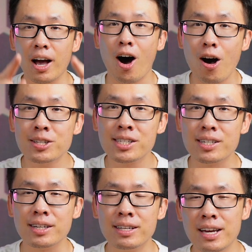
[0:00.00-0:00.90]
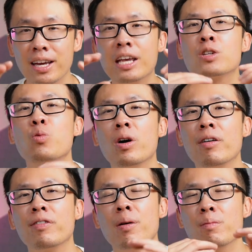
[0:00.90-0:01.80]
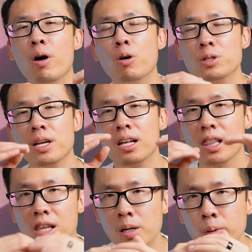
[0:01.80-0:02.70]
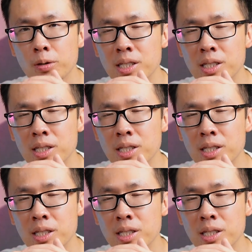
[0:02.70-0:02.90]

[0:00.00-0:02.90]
Austin is one of the most liberal